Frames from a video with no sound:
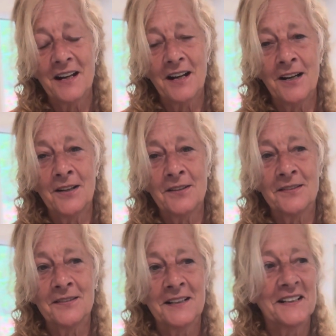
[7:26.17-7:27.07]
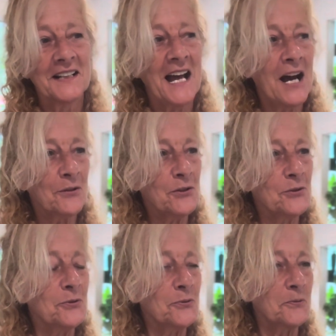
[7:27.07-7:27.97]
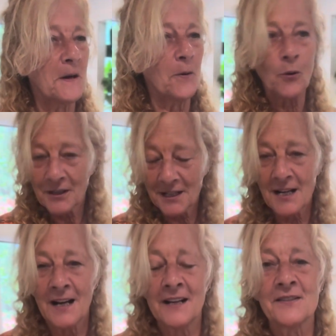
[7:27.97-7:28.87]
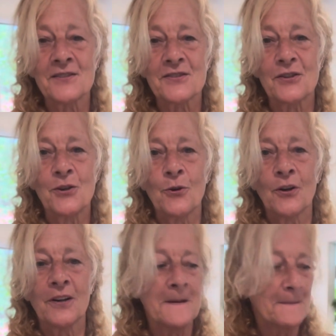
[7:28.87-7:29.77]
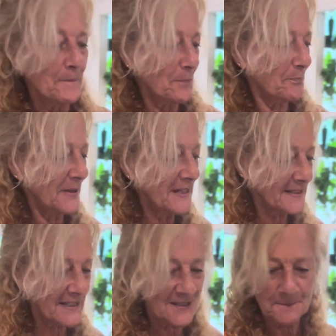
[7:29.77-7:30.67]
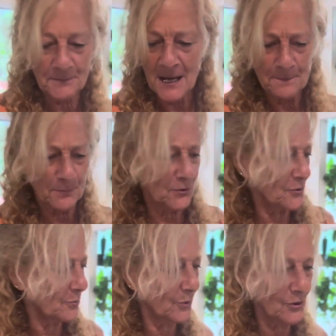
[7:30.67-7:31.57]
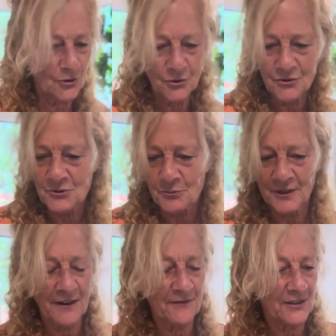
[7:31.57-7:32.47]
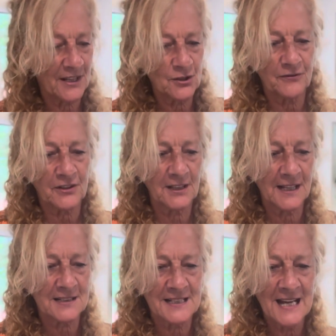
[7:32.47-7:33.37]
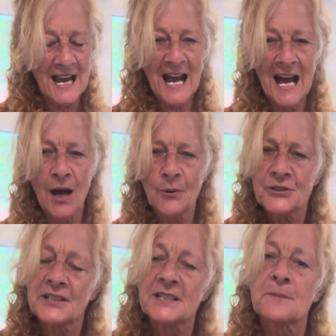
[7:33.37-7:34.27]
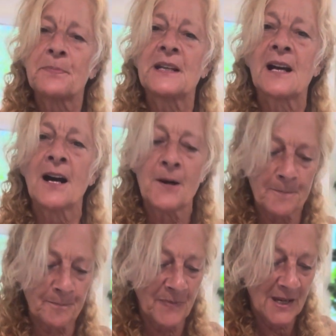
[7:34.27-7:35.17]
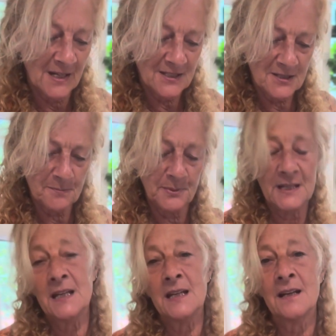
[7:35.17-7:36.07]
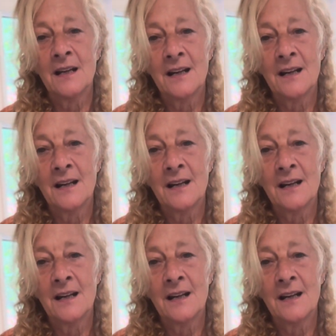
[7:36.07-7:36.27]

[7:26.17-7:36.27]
how you organize your pieces of paper, your words, whatever that you've collected. How does it become to be